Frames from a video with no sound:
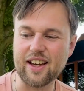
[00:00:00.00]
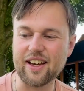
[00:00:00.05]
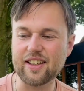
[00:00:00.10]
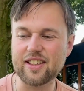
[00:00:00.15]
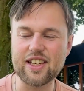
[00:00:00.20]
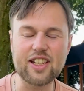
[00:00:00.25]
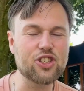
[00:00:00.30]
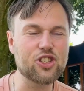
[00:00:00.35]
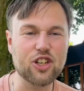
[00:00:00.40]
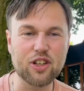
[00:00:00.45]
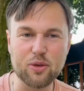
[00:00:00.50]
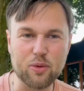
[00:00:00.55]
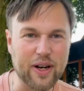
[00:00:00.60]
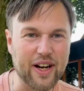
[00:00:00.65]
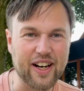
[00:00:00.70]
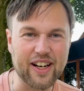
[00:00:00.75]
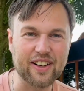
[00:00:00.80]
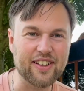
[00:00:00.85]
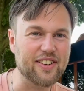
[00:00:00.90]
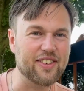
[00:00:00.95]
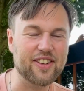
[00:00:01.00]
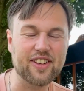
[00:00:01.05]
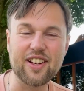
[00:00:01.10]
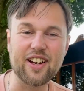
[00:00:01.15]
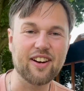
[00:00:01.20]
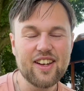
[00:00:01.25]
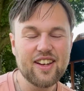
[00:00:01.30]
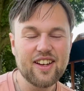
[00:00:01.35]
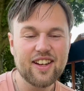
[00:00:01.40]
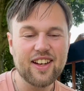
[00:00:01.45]
kitchenware,
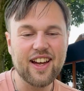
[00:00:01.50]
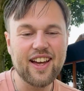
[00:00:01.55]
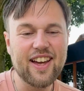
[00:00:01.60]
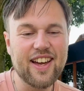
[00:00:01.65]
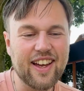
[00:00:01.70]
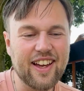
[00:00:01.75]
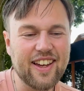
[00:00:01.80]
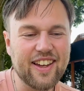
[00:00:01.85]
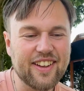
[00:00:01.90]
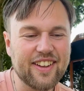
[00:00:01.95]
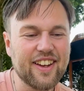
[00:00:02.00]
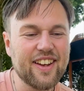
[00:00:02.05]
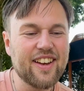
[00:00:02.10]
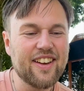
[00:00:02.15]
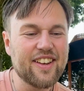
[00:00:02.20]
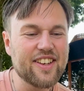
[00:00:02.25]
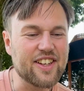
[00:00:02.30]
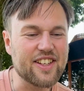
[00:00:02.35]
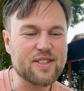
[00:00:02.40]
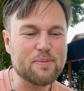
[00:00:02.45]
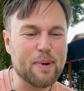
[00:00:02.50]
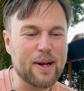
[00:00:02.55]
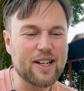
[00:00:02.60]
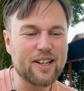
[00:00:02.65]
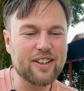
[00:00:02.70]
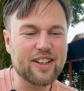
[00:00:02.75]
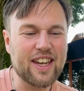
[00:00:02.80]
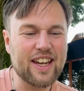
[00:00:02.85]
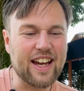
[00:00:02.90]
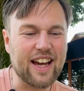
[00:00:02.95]
just by
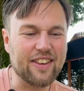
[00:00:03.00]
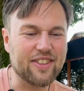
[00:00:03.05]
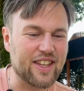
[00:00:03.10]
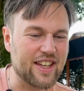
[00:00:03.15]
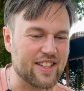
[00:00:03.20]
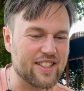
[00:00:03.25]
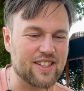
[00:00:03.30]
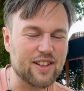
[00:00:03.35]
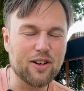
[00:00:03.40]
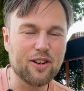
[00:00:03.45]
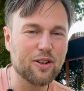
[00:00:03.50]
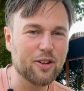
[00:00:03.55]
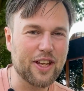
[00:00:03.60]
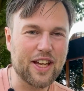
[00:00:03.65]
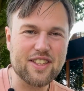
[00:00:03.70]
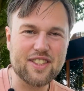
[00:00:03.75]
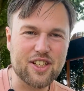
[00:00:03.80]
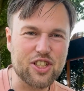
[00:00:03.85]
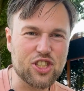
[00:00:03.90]
looking at this, oh, that's a